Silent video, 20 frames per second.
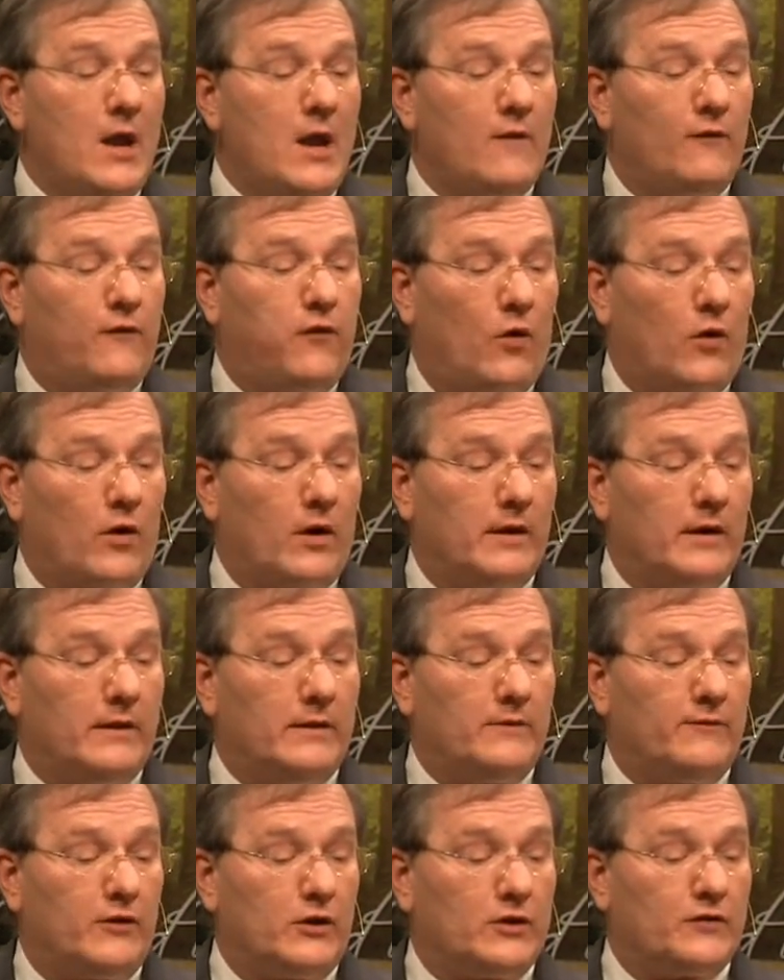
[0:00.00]
For
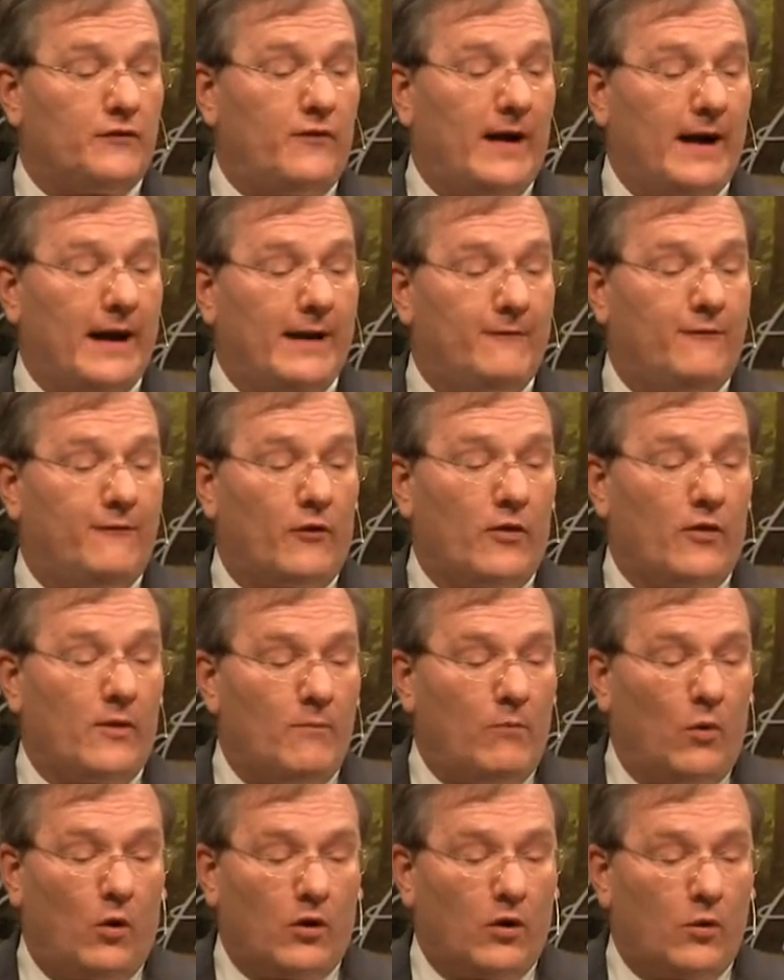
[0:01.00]
verse 5, "For the
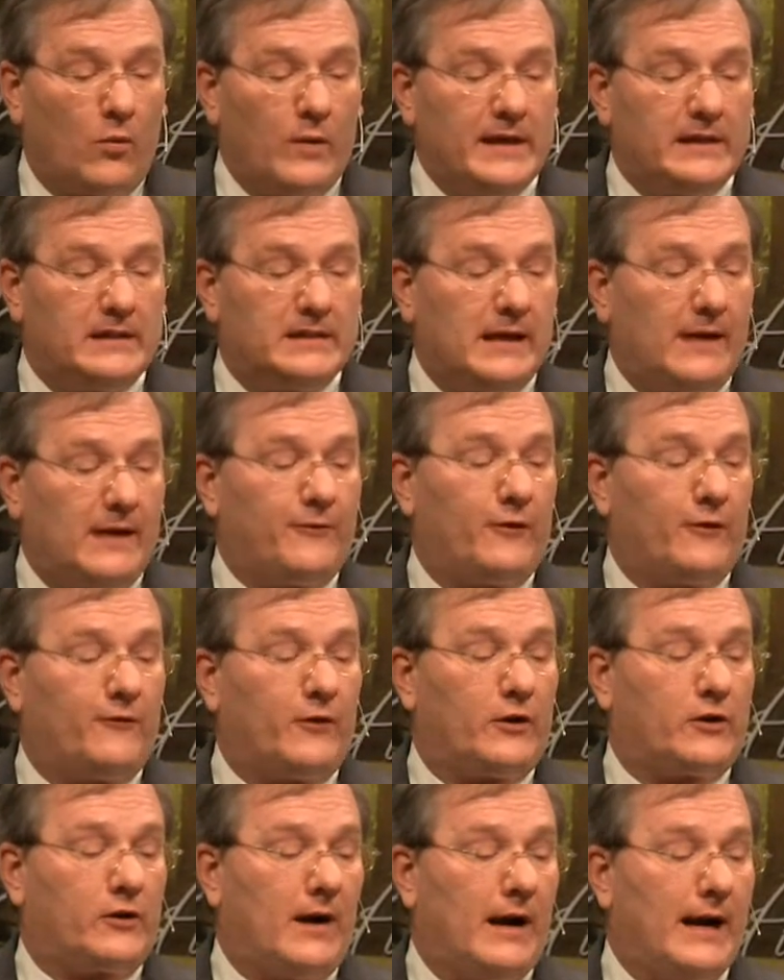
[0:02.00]
more we suffer for
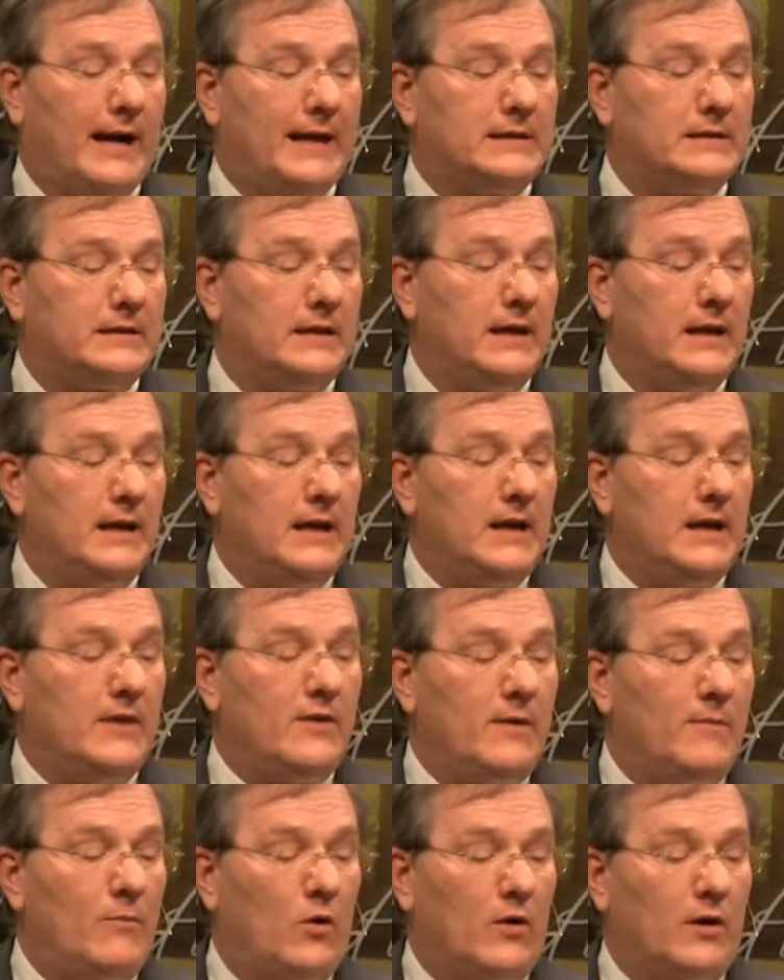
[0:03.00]
Christ,
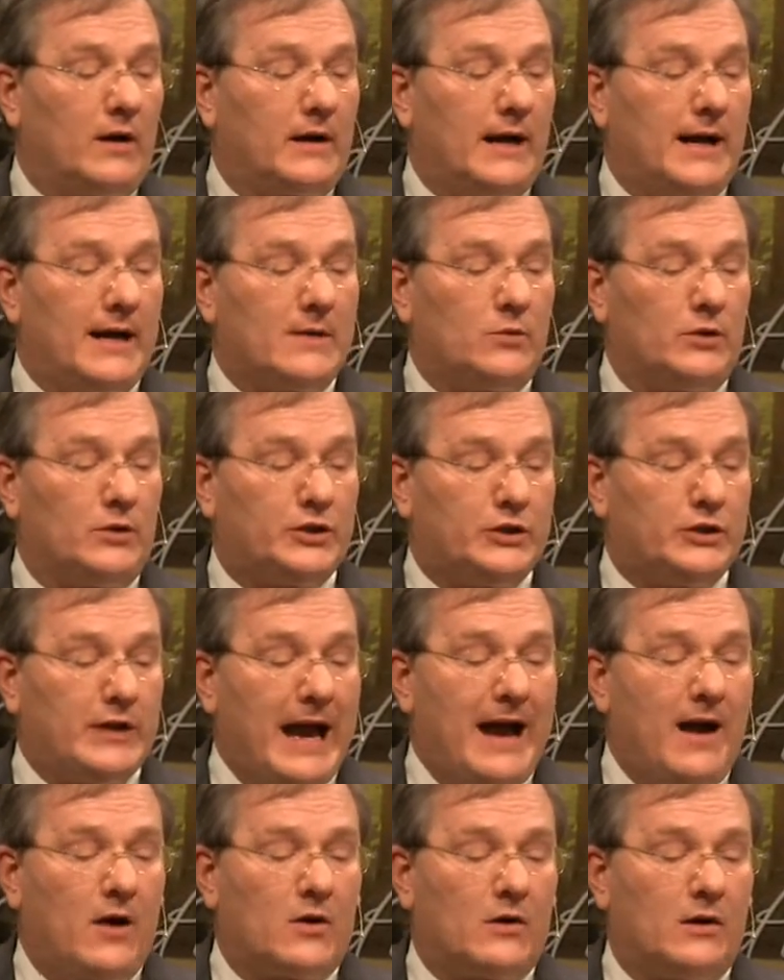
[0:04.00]
the more God will
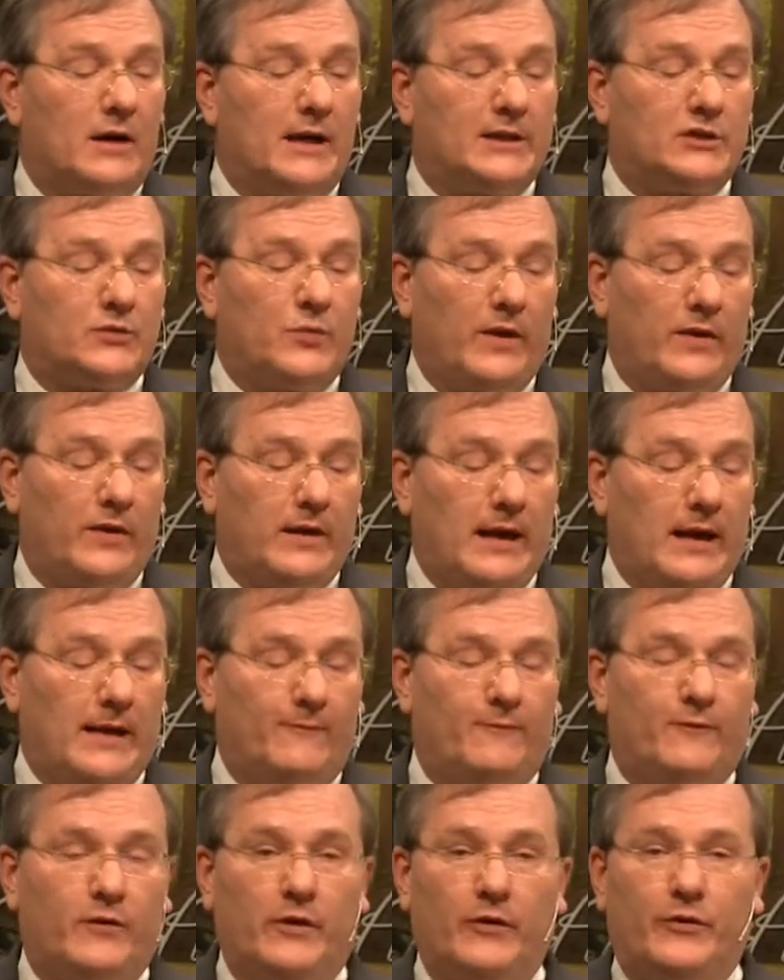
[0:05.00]
shower us with
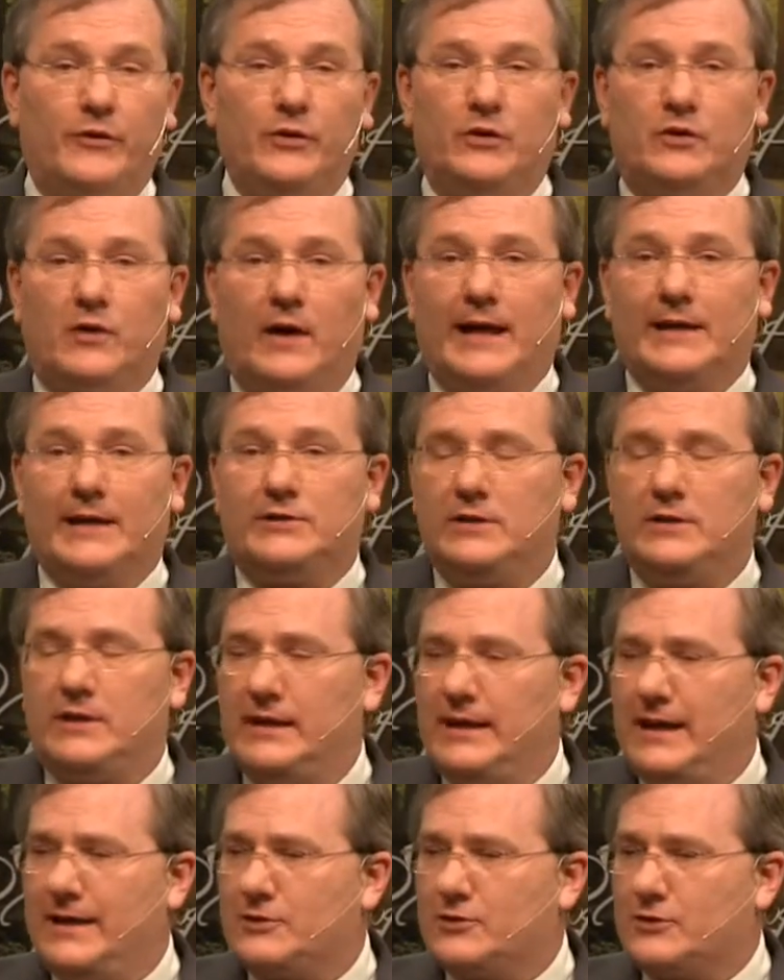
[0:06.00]
comfort through Christ." Do you think
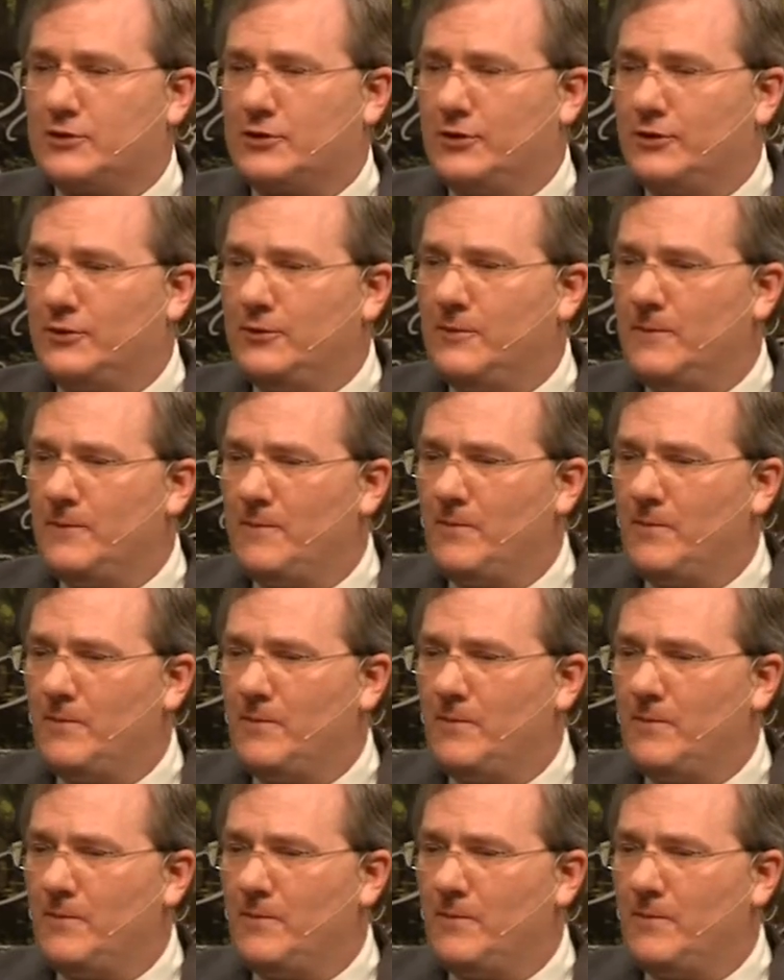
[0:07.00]
that's true?